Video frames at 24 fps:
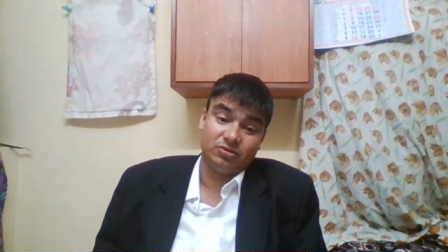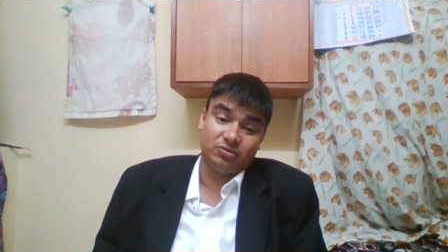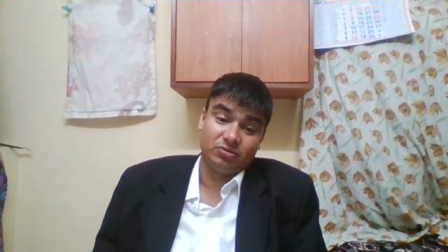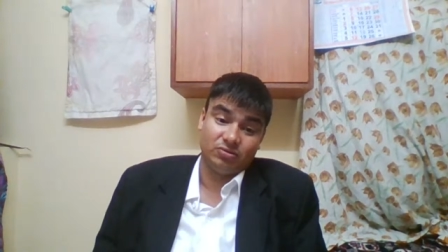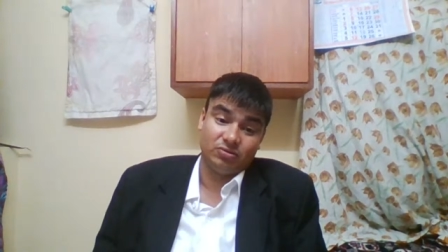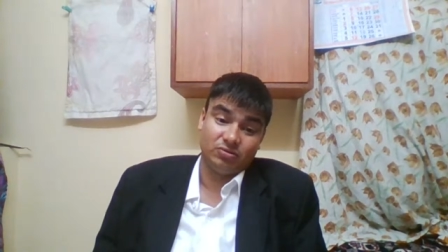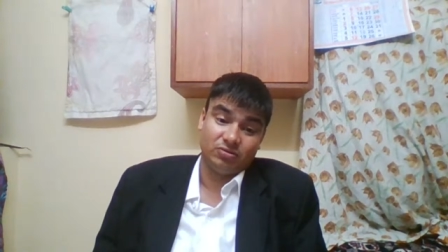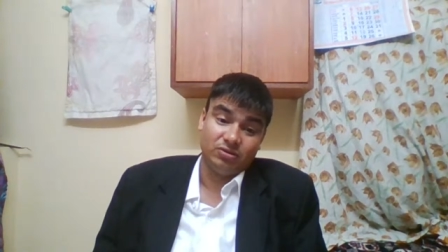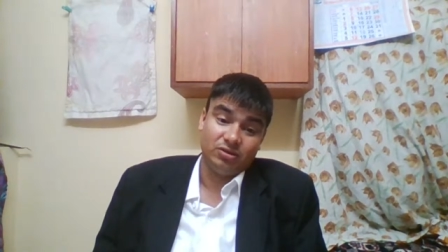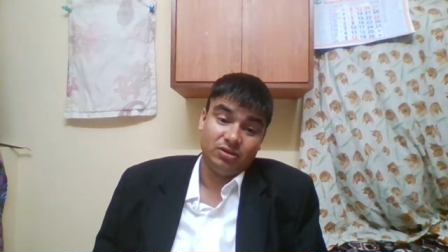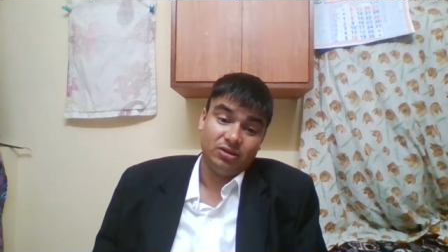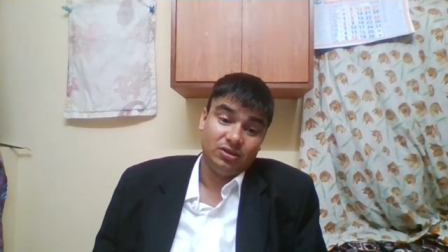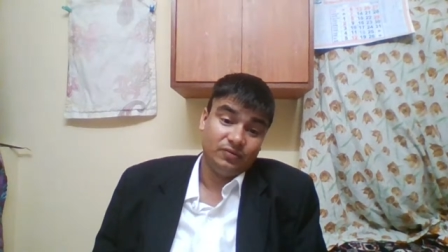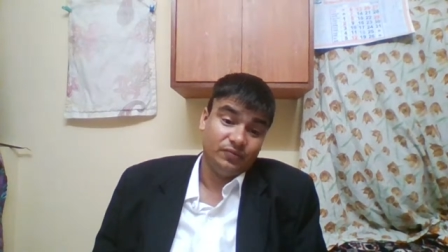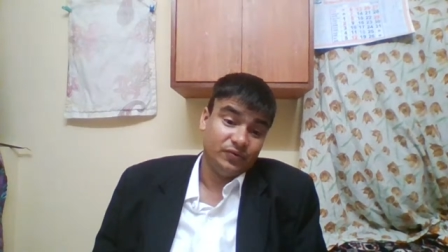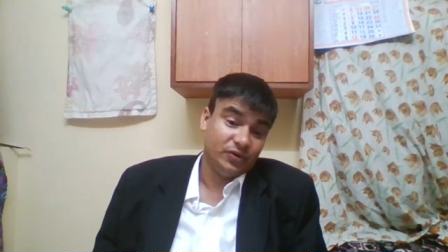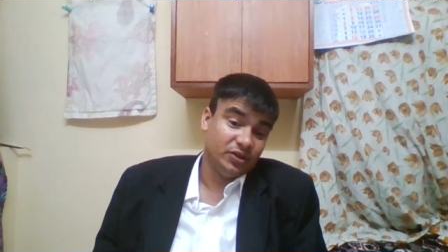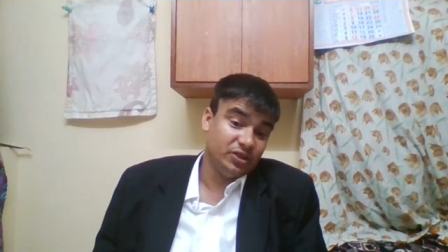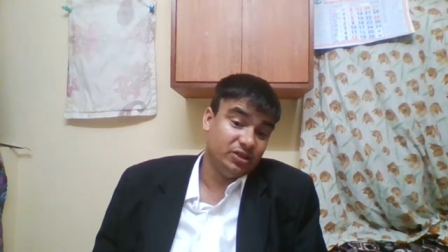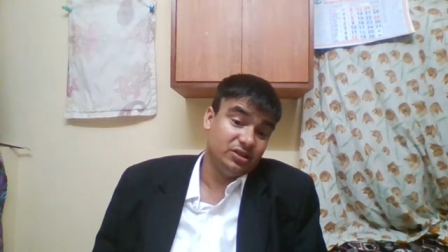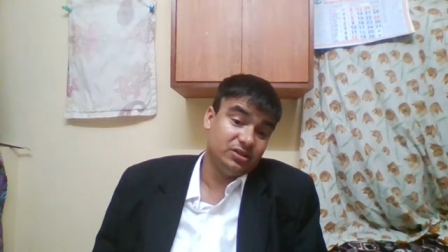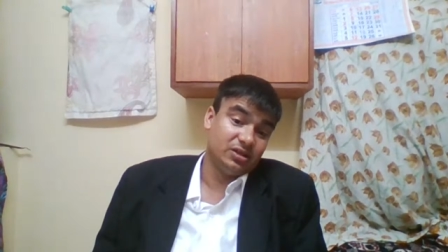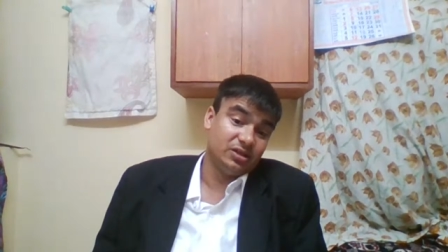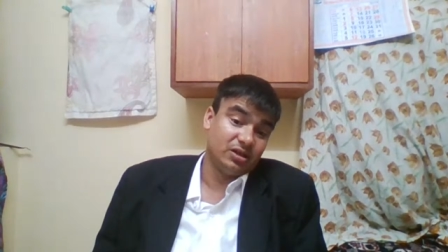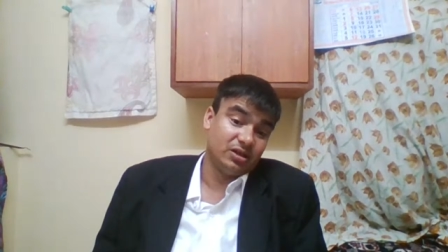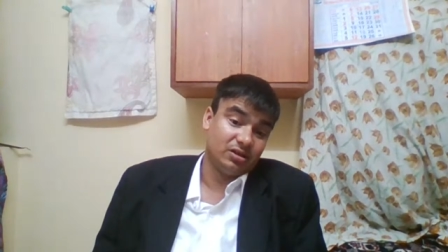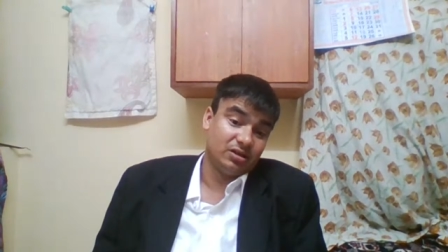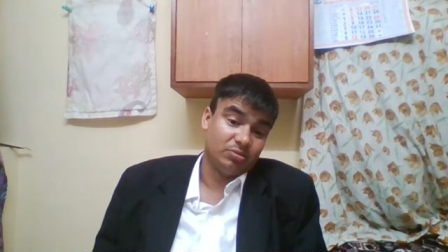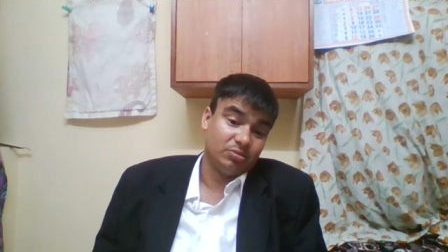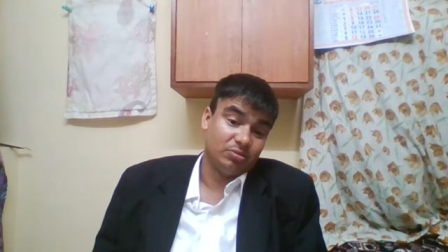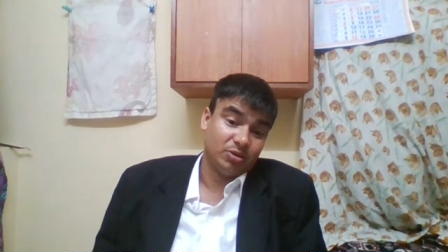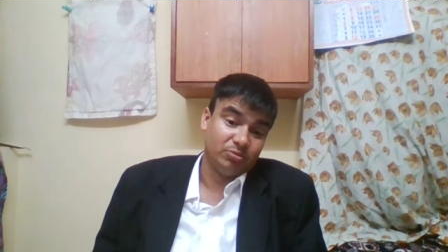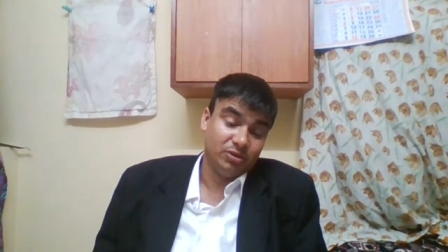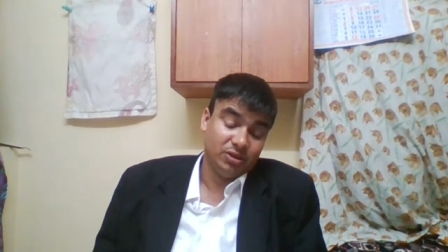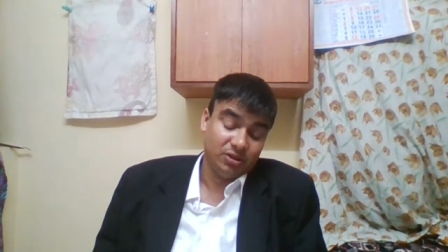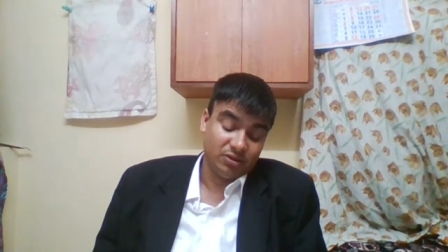So these are the
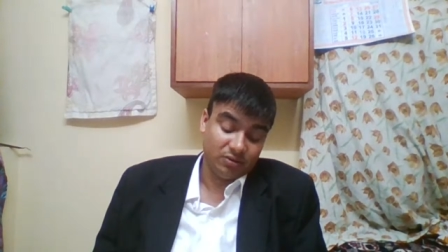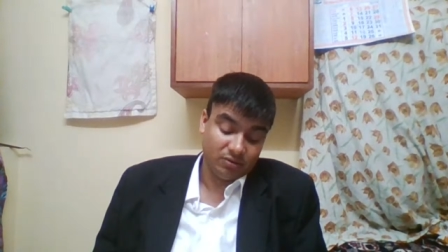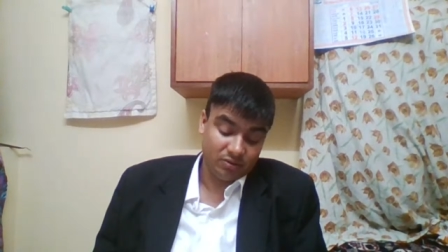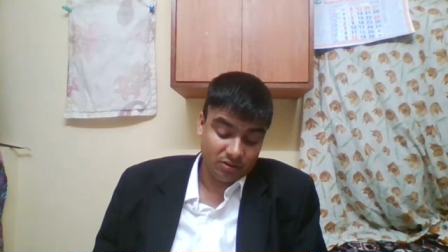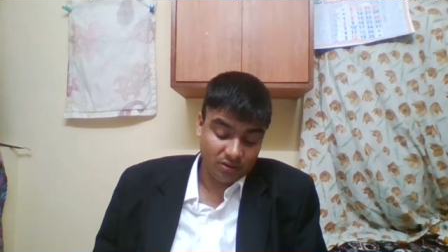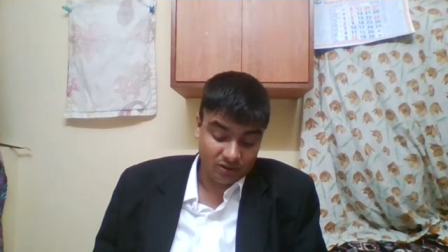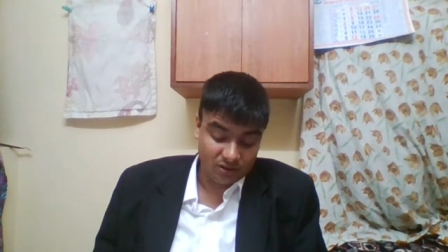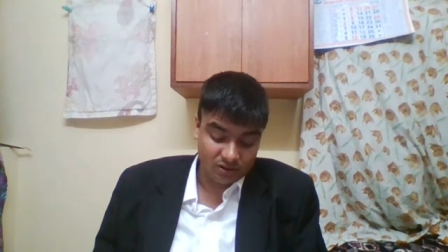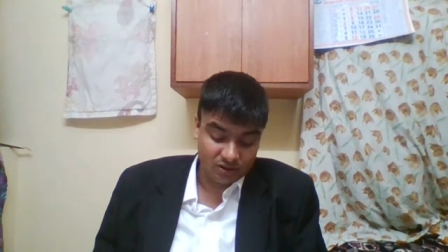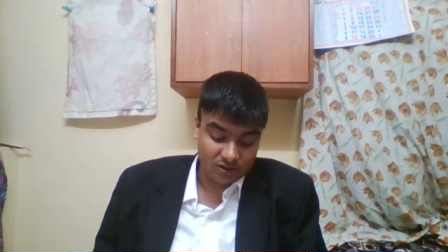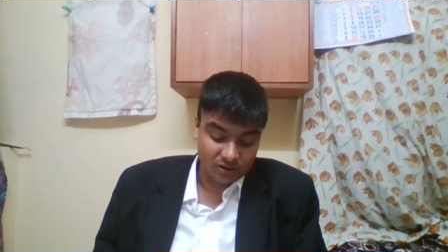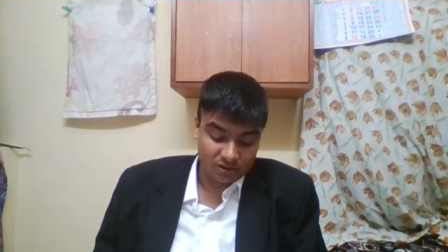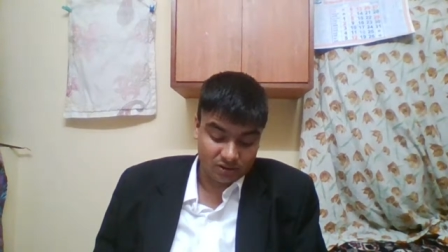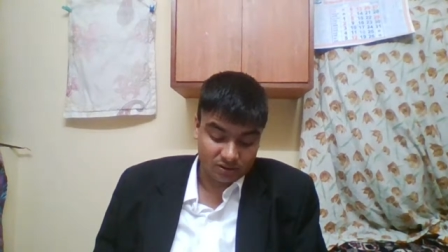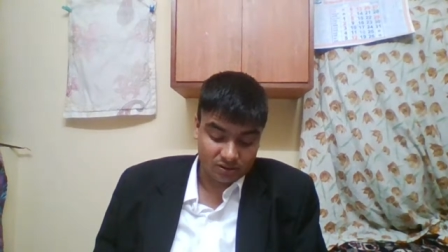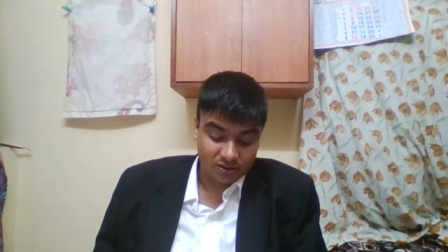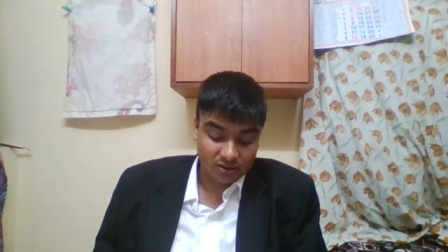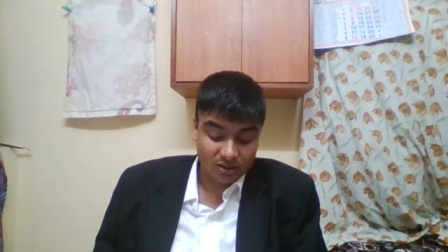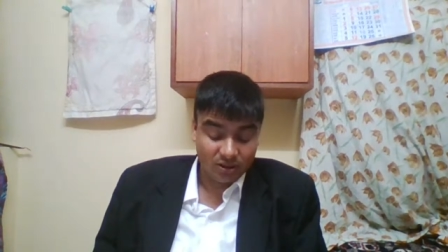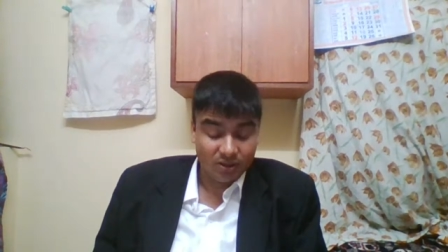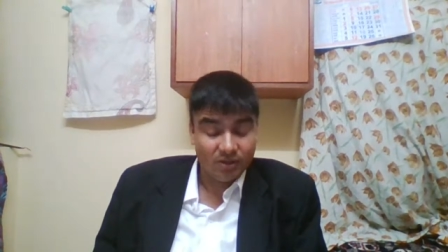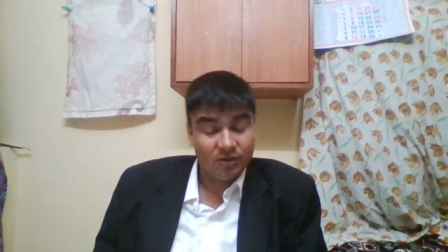public authorities.